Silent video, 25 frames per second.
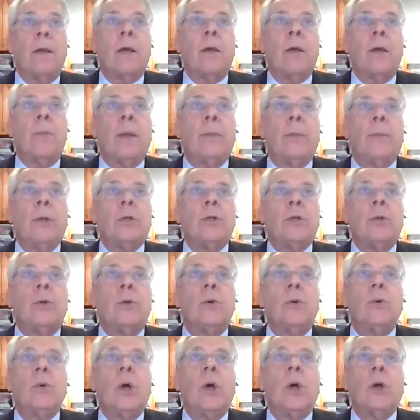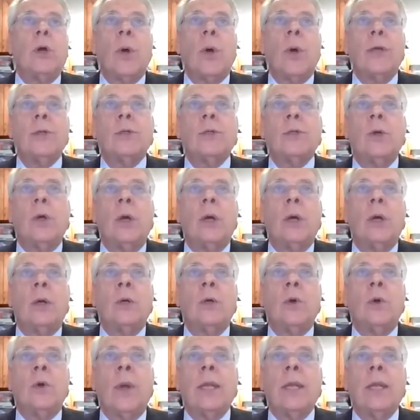Commitment to a
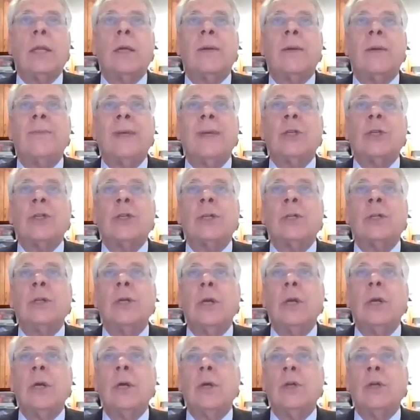great commission